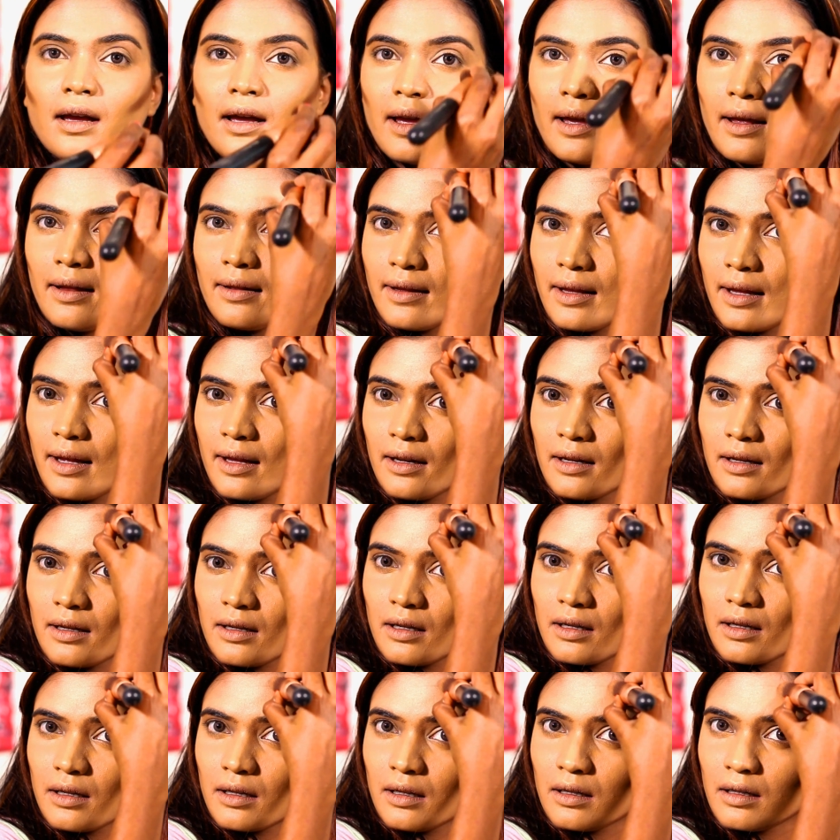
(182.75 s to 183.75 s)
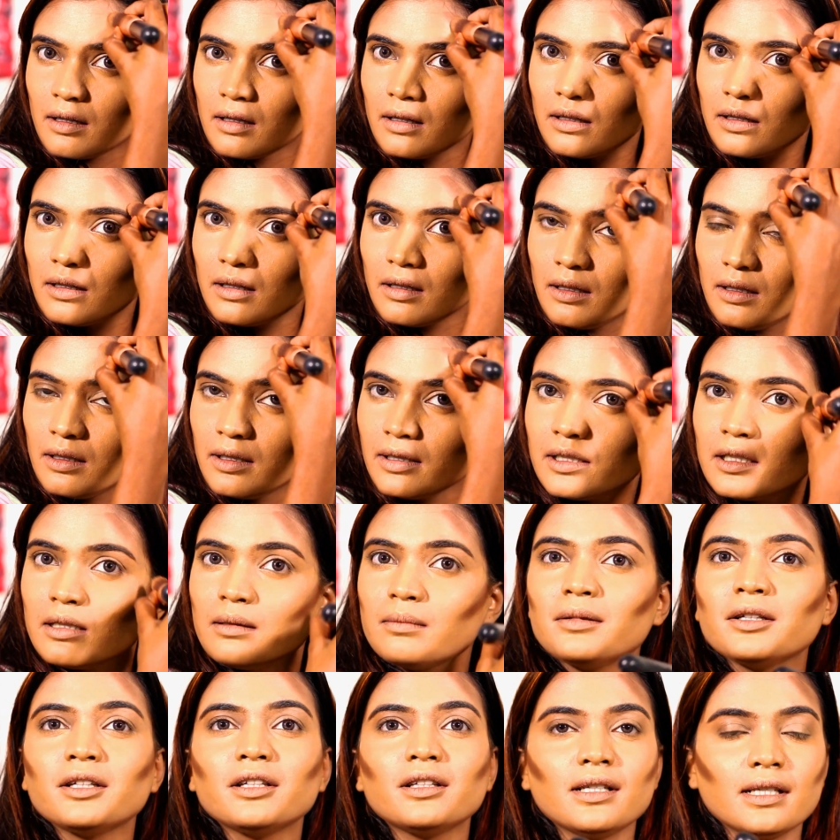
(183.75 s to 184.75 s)
And then a little
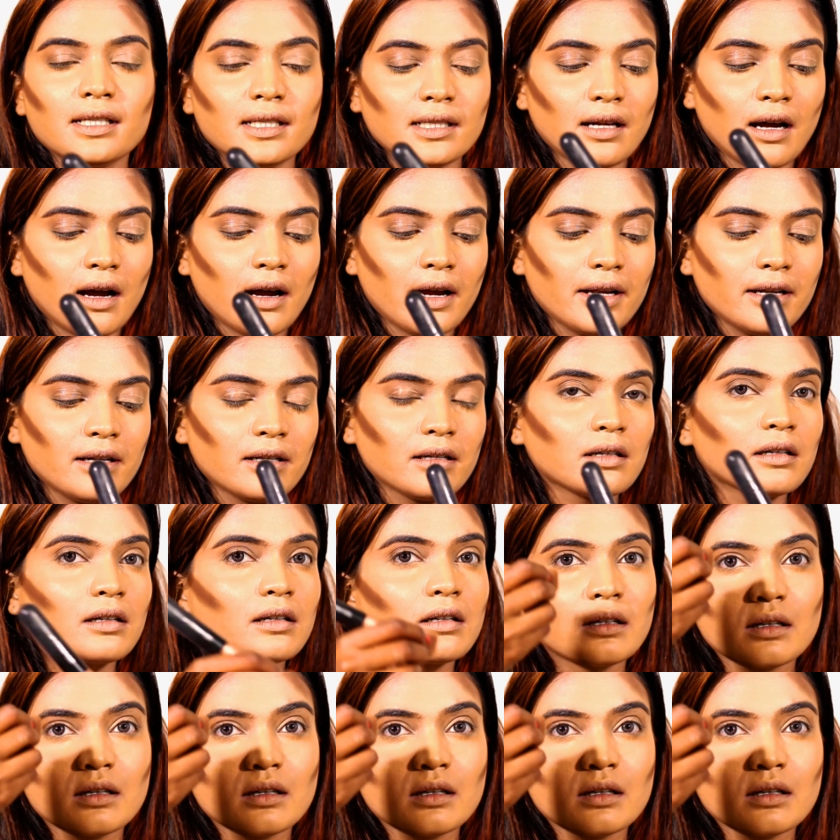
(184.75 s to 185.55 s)
bit this side.